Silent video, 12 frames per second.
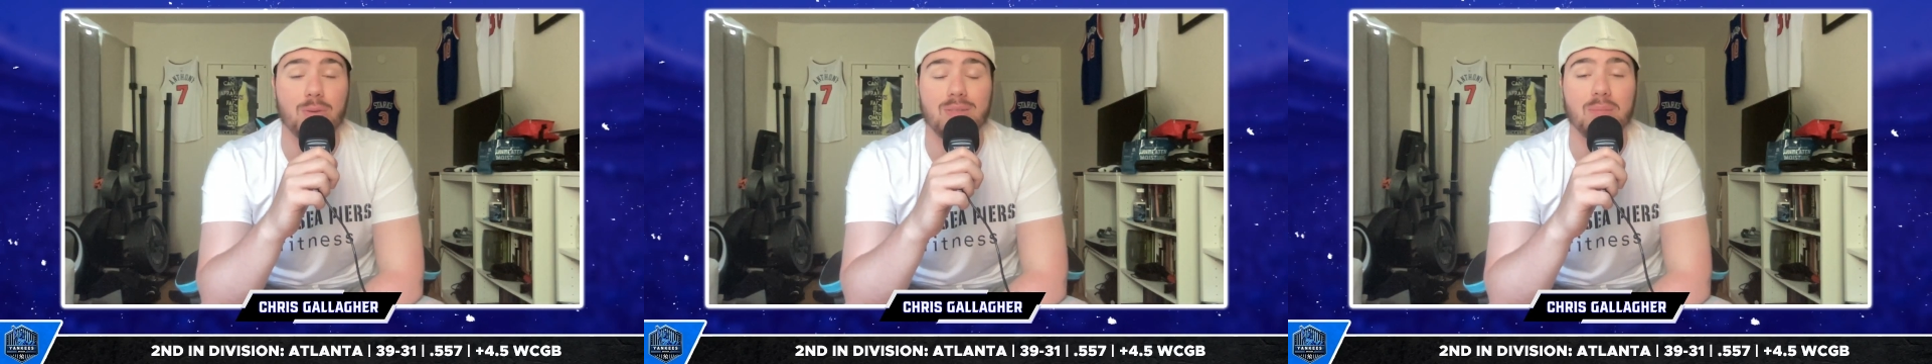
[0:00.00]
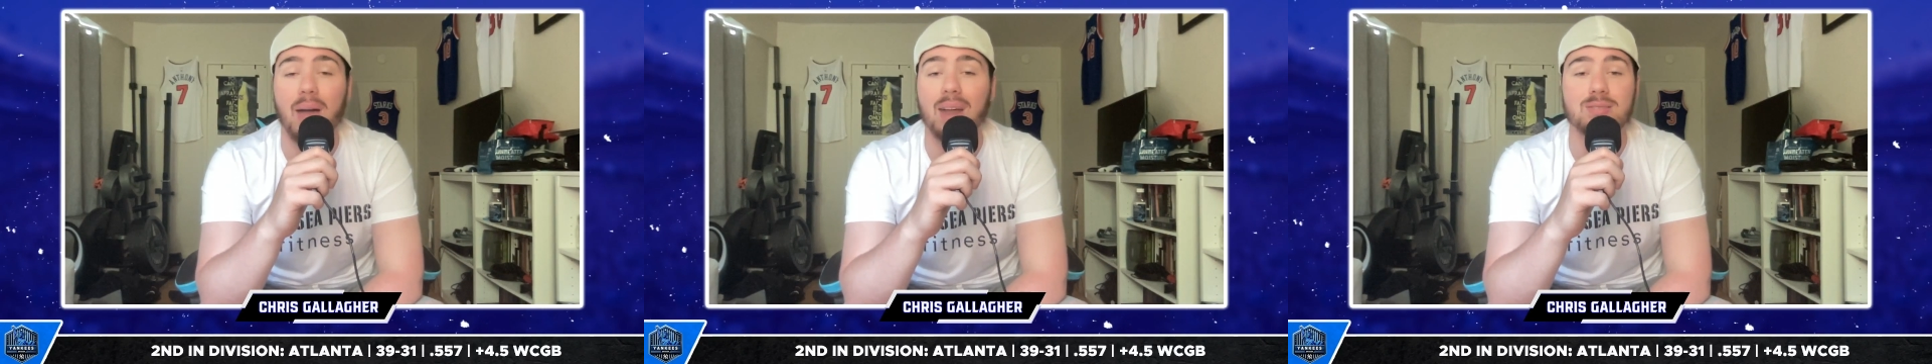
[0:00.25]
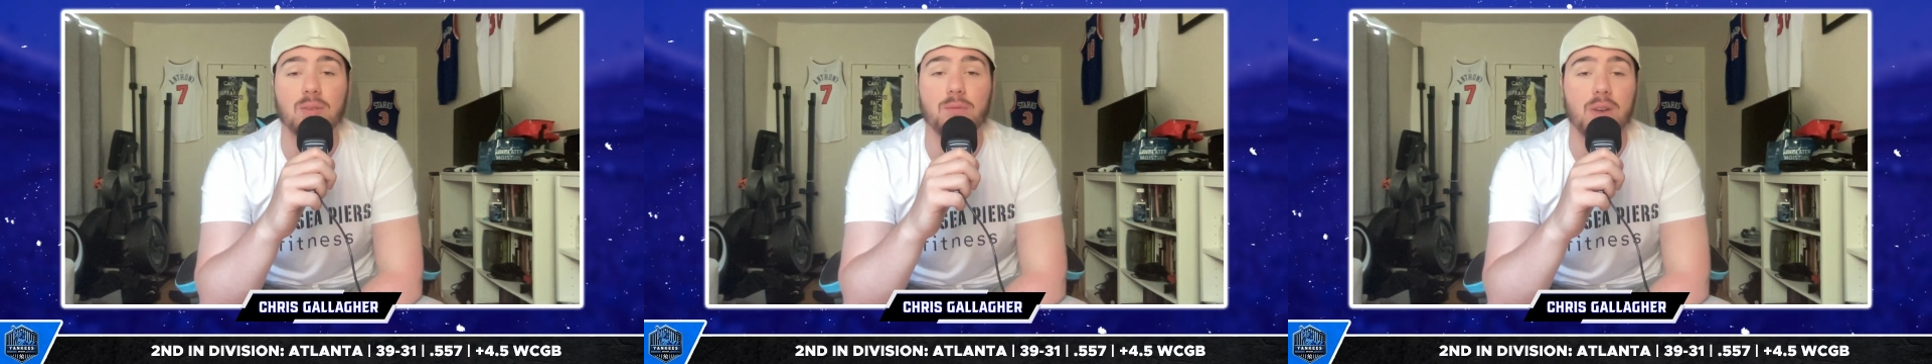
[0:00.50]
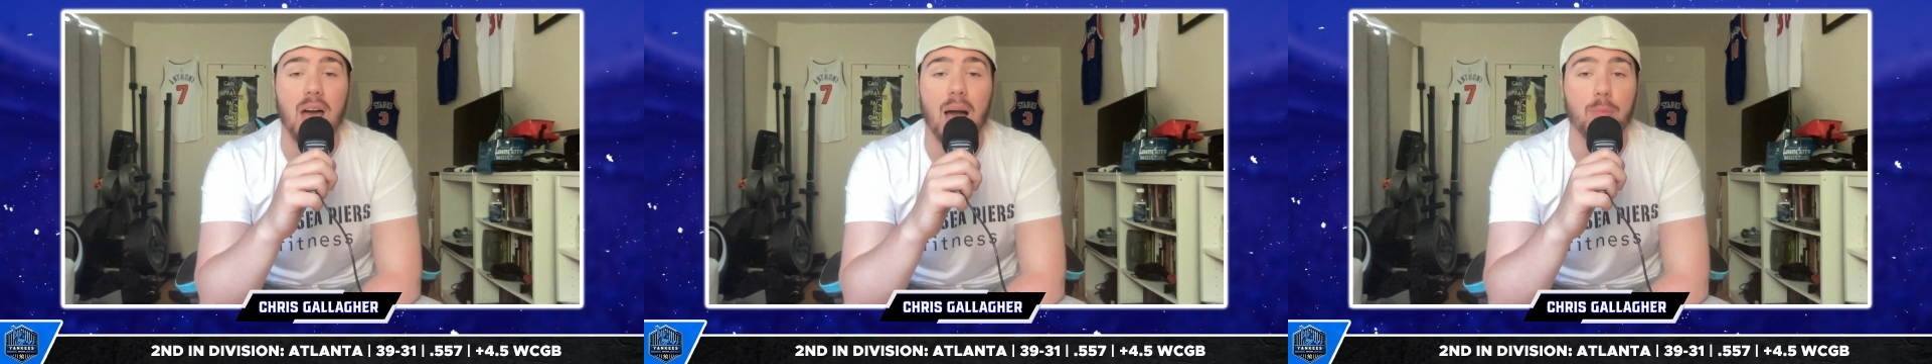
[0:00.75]
The man is a
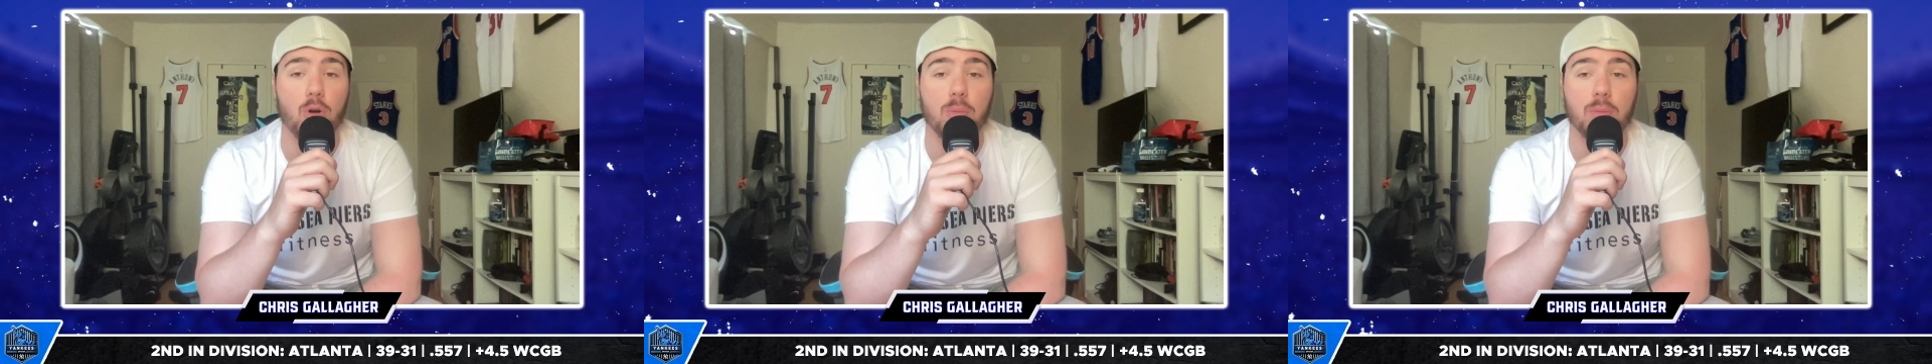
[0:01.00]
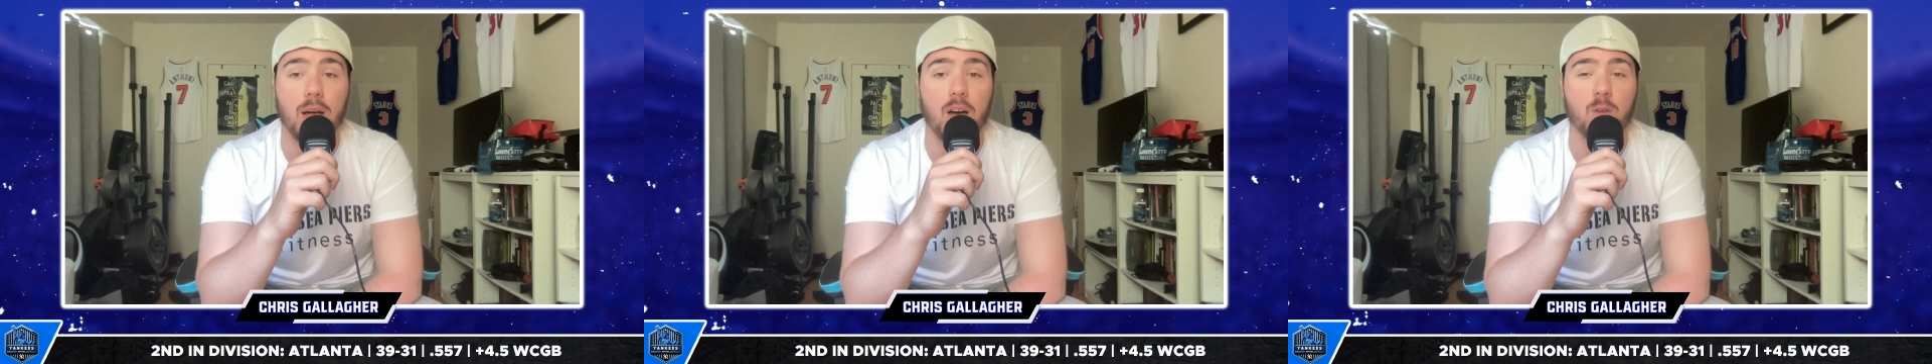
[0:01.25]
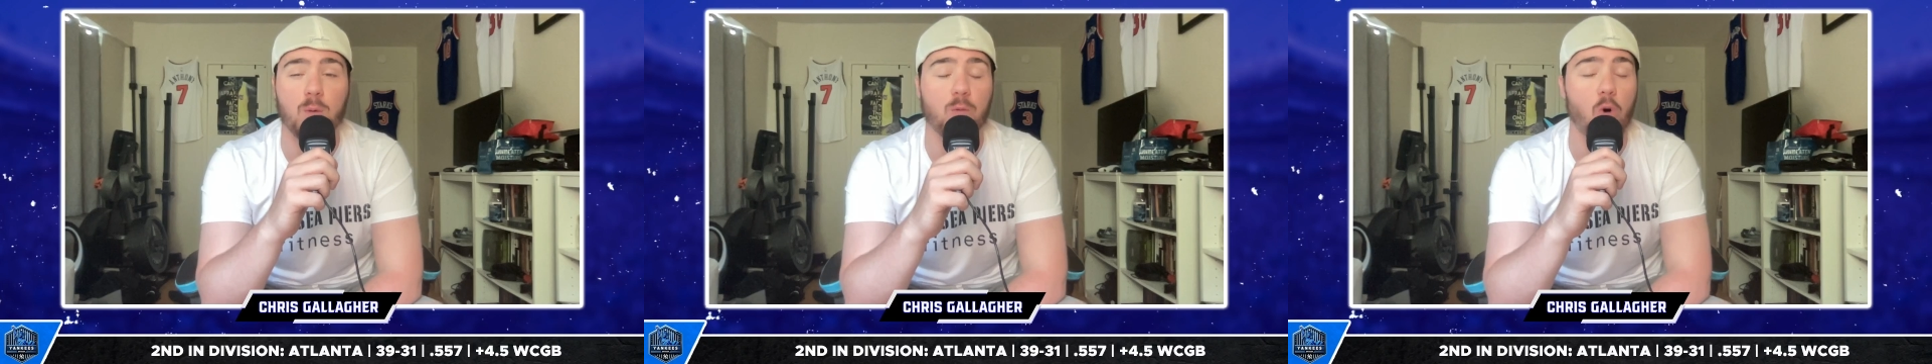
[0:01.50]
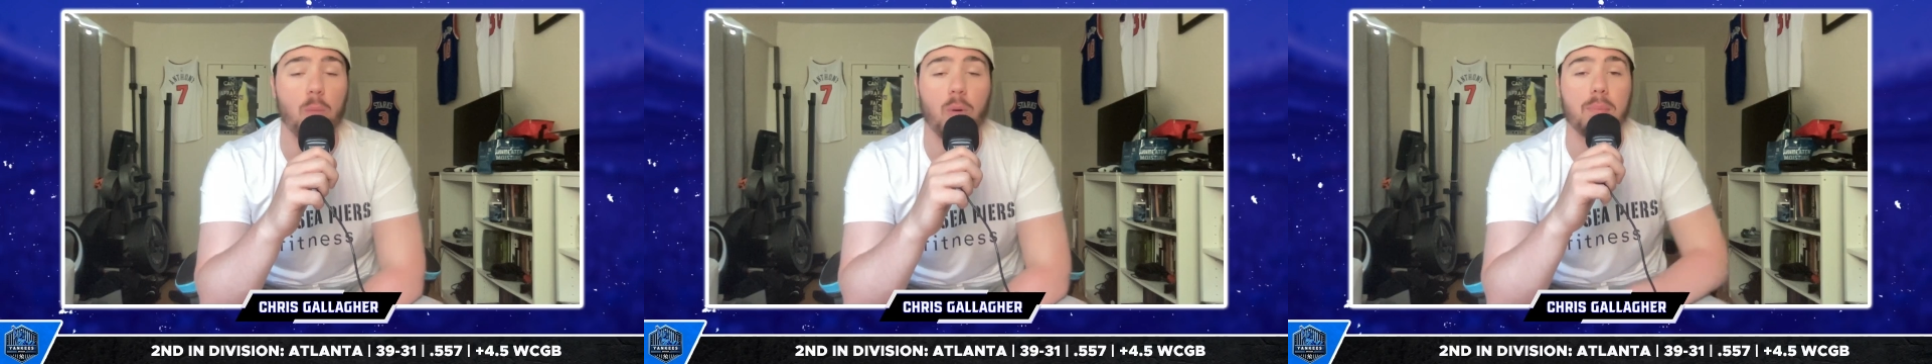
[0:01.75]
phenomenal playoff performer.